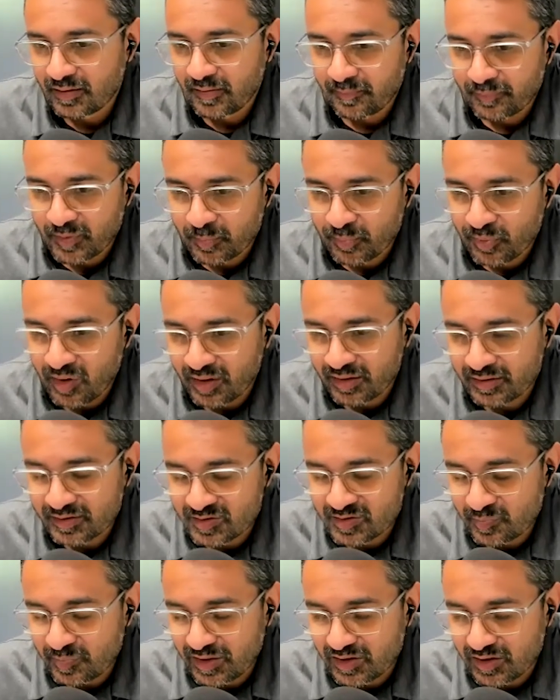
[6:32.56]
the product
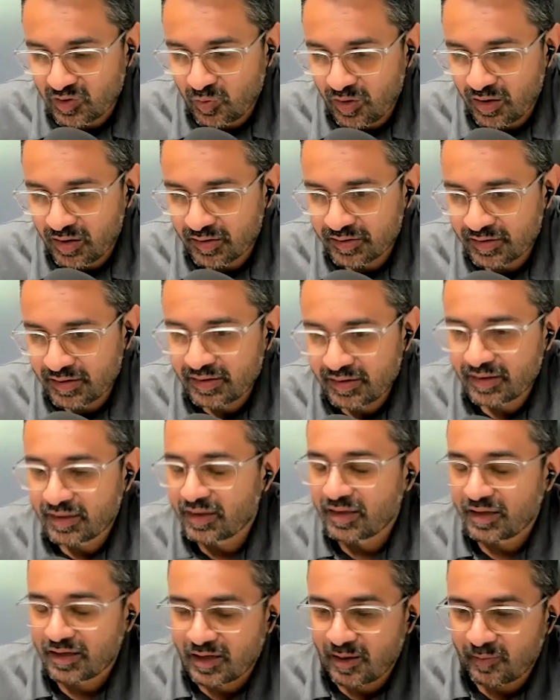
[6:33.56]
doesn't meet the quality,
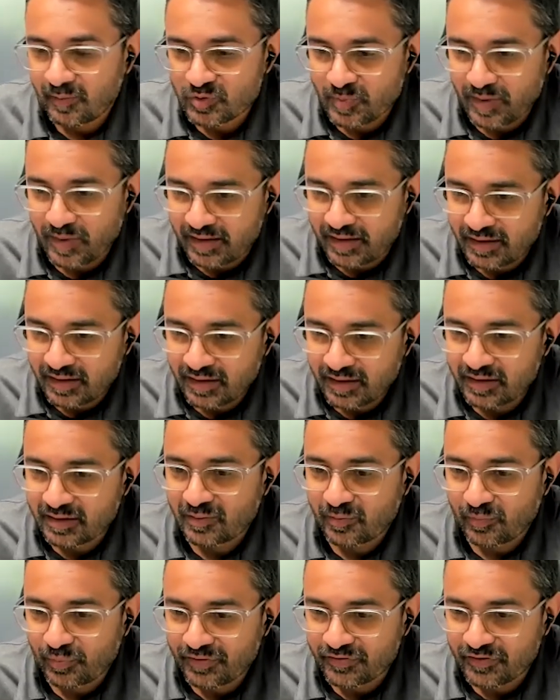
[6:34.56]
comes back in,
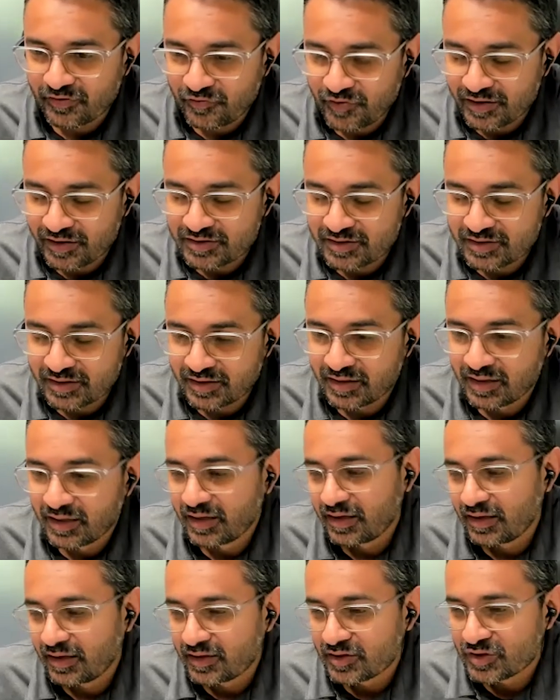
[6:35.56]
we have to fix it.
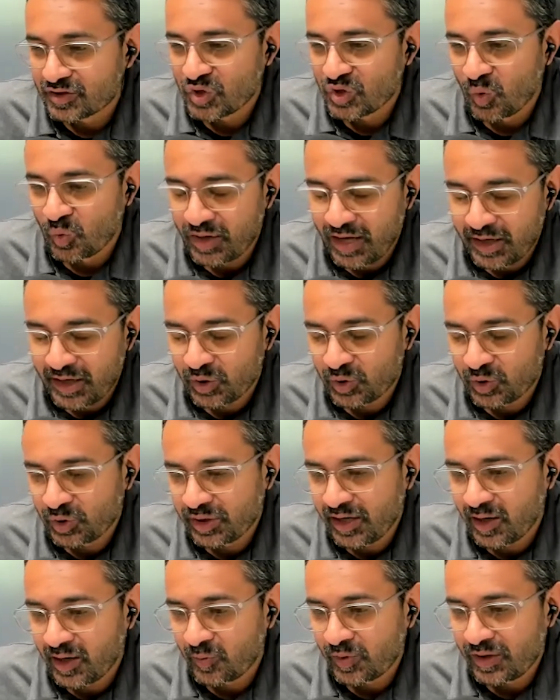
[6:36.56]
So not
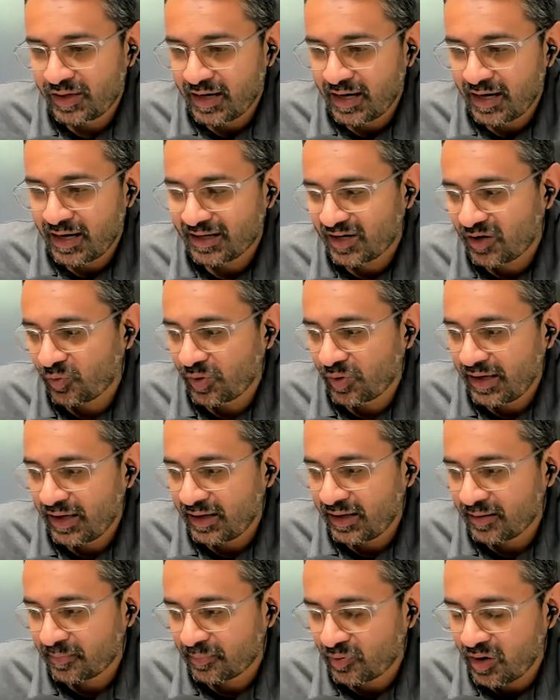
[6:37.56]
only are we not
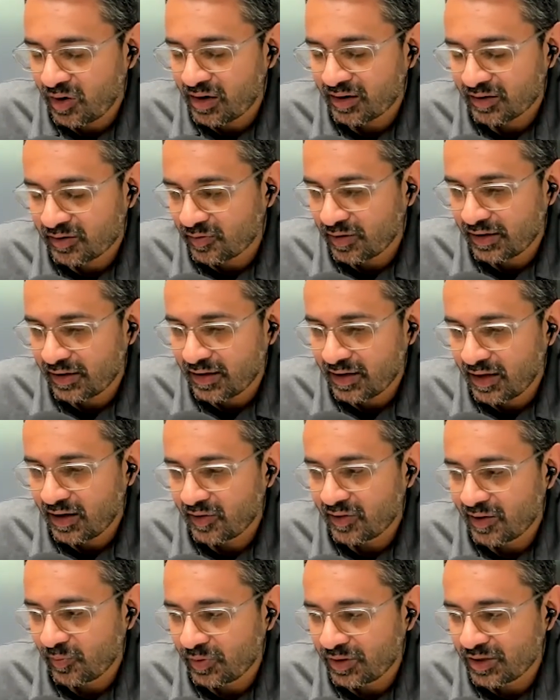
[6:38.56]
creating product right now
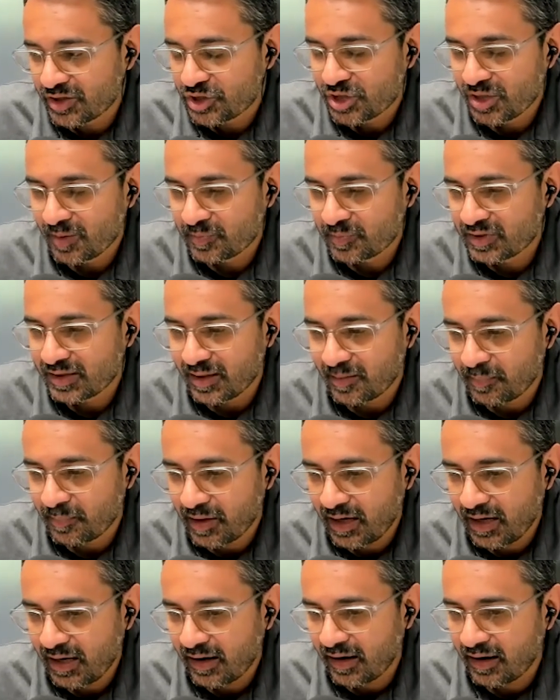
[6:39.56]
that we can ship to get
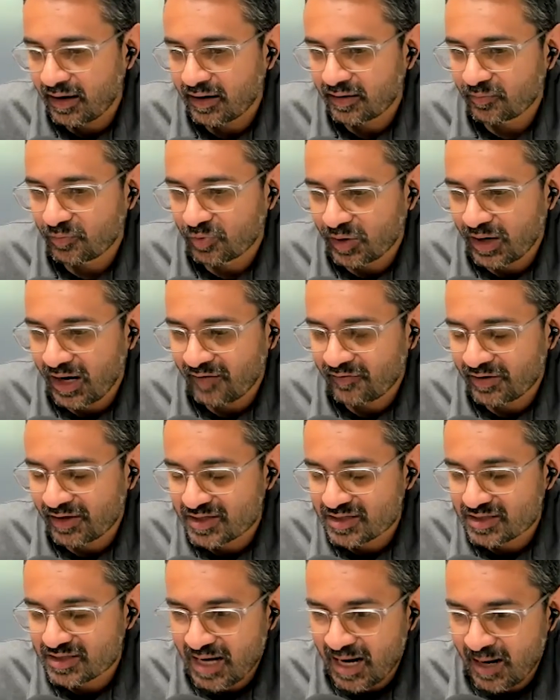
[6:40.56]
paid on, we're having to
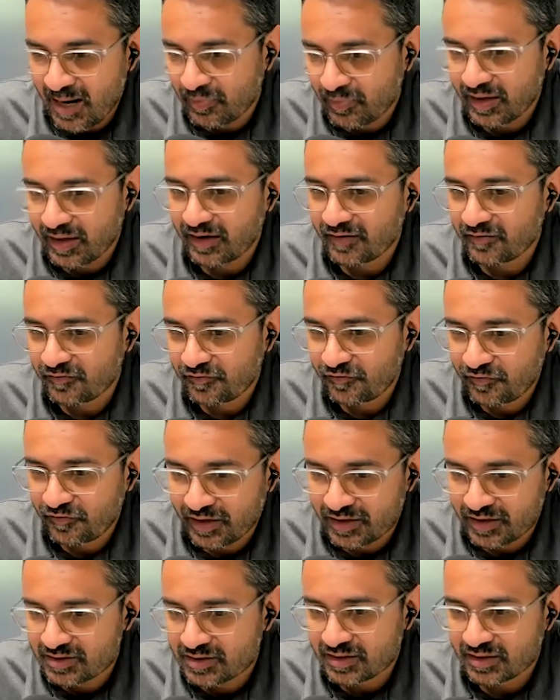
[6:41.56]
stop that,
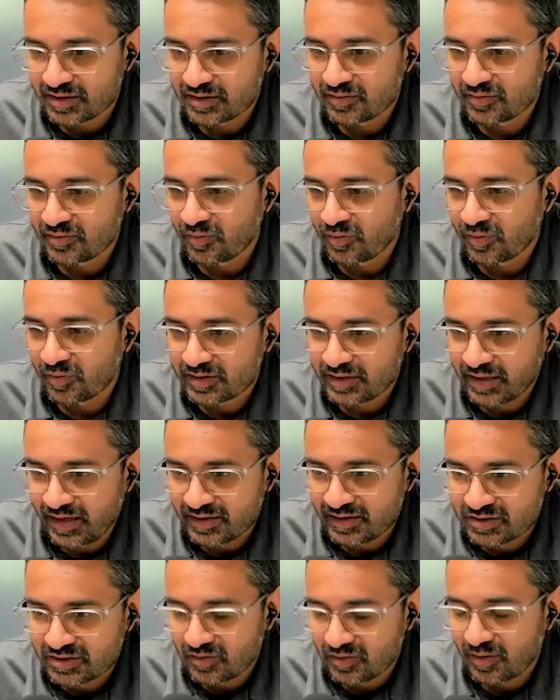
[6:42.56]
fix it, or take
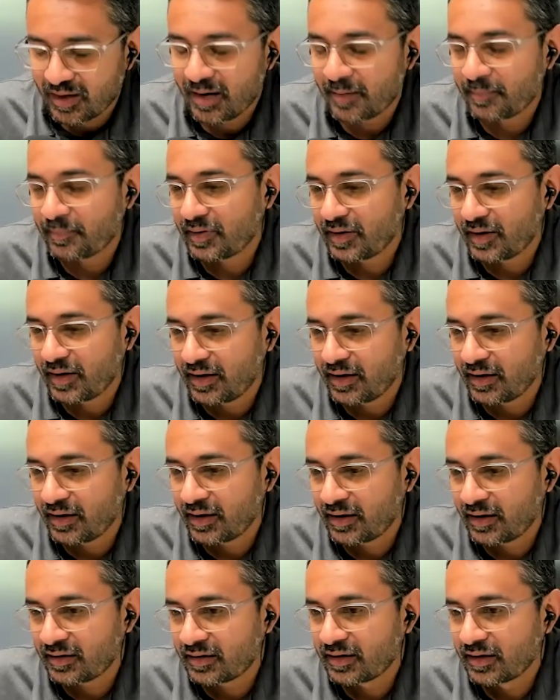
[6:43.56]
scrap,
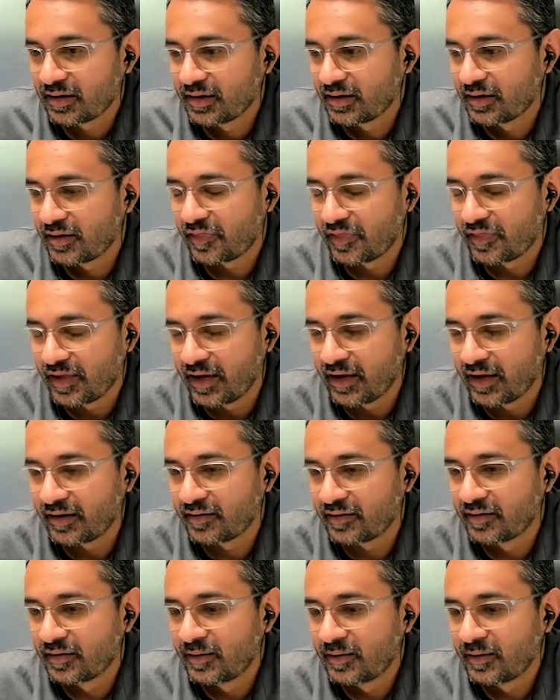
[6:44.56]
and then